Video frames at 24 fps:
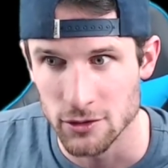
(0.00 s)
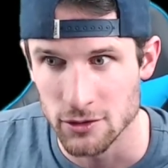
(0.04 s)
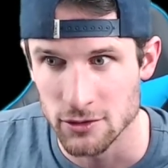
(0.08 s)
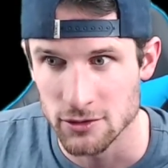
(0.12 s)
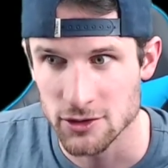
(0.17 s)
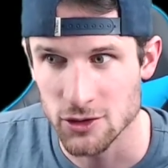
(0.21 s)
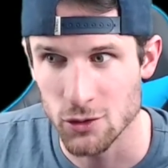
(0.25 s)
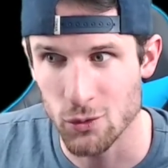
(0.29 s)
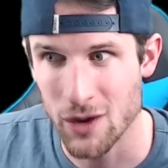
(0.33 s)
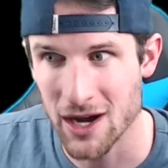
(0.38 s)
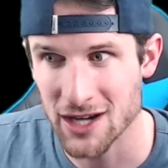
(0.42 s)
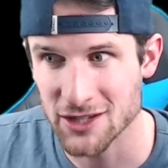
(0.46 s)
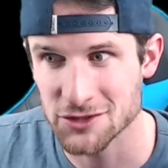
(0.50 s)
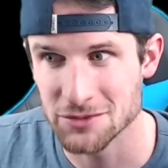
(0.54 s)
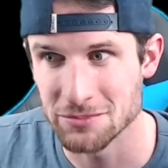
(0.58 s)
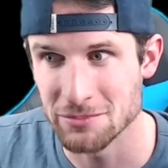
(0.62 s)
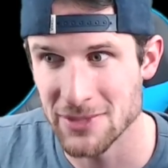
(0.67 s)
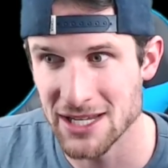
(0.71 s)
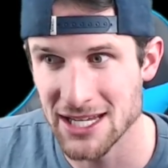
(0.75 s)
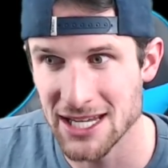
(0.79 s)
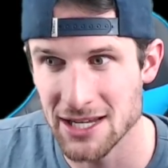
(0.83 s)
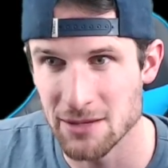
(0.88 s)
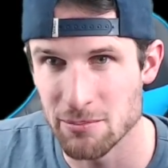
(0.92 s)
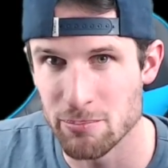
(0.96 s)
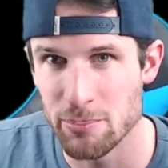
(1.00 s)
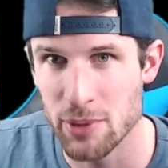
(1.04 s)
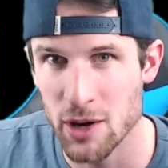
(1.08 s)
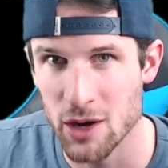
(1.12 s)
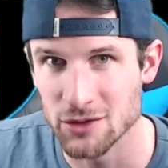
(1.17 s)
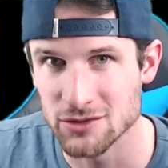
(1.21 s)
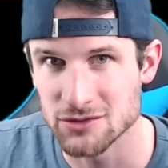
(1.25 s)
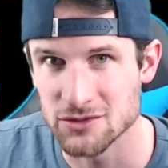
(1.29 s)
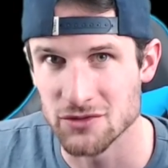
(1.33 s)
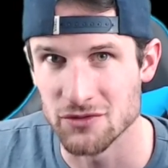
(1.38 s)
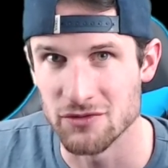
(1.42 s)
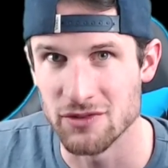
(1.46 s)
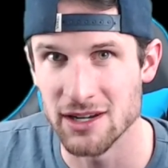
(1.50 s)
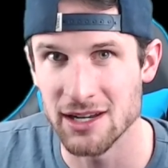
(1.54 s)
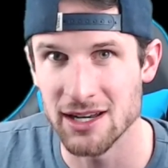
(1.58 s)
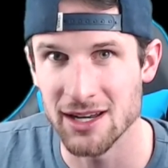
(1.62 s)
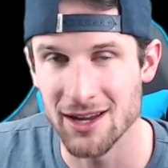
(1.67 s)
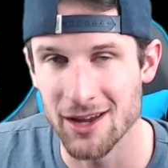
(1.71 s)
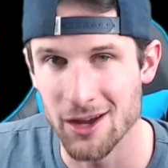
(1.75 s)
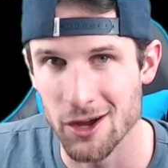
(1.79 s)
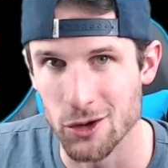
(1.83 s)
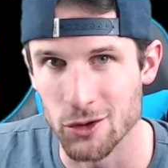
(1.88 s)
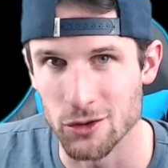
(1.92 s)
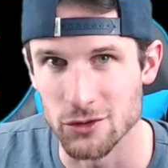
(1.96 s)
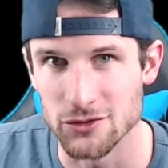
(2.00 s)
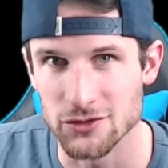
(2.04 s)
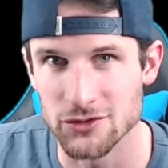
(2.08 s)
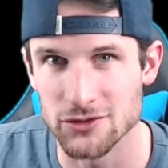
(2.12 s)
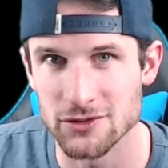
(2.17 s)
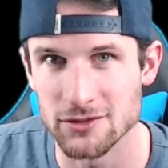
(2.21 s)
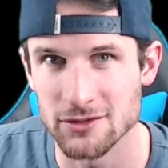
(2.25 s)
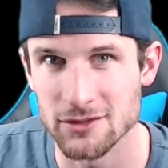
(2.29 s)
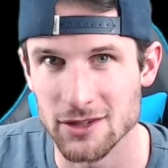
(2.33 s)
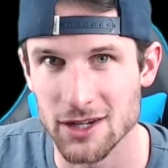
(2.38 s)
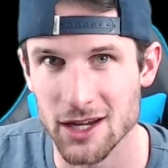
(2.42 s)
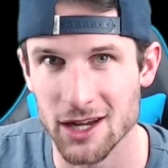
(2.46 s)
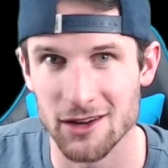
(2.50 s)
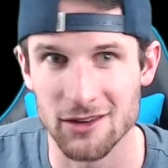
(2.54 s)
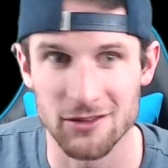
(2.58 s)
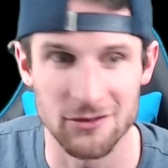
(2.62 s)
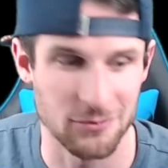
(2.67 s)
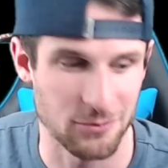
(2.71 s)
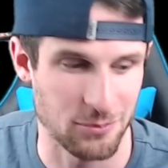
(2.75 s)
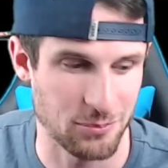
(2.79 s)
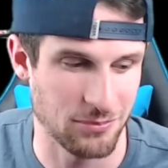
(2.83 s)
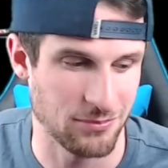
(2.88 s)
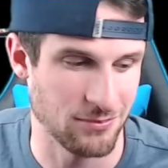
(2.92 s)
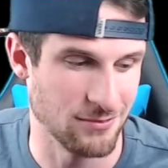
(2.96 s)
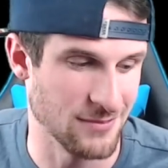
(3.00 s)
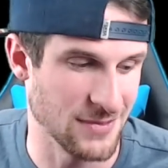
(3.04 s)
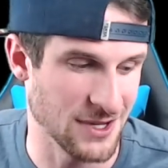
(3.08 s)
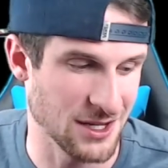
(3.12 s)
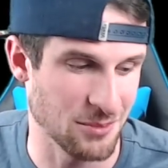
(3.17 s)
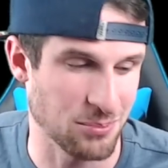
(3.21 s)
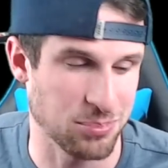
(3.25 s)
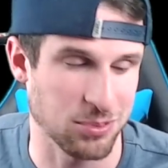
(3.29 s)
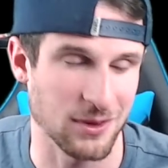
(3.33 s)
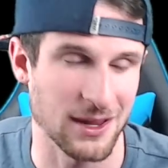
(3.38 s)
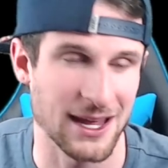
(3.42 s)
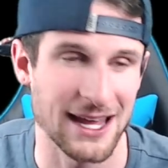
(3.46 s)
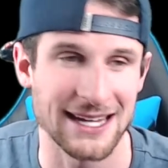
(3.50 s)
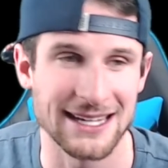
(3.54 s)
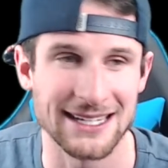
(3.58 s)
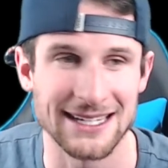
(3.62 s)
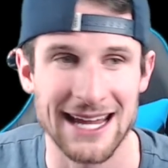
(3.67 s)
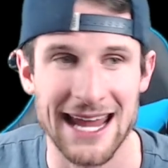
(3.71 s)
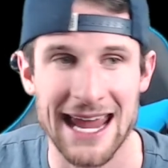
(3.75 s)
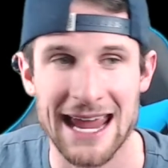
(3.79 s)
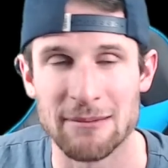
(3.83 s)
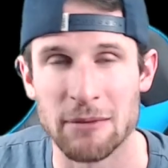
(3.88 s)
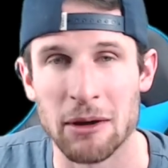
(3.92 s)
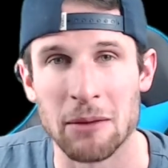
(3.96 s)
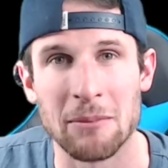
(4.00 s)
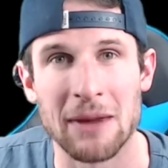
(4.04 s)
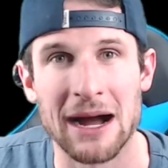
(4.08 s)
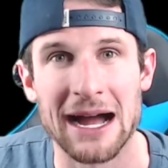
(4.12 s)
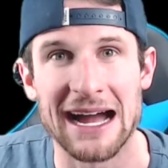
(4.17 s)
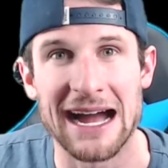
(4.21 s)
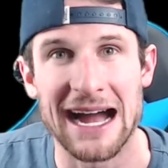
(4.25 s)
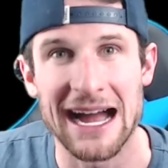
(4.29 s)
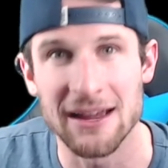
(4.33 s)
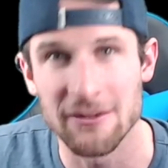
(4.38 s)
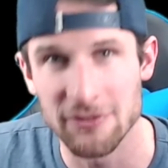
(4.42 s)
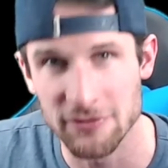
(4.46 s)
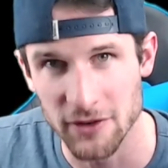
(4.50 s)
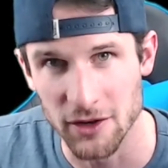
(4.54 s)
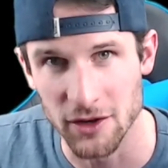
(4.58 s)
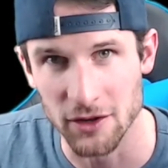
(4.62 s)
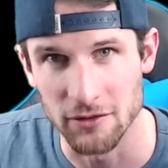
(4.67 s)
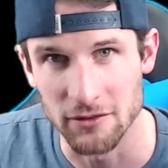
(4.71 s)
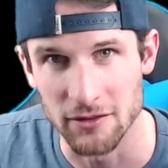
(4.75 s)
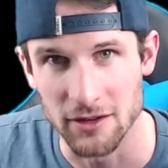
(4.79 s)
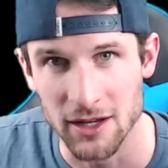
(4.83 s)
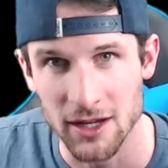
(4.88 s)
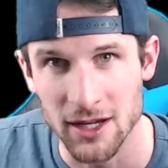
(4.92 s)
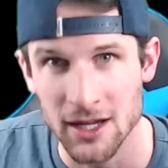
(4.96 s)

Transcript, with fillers: to watch me post videos of me playing a game on my iPhone.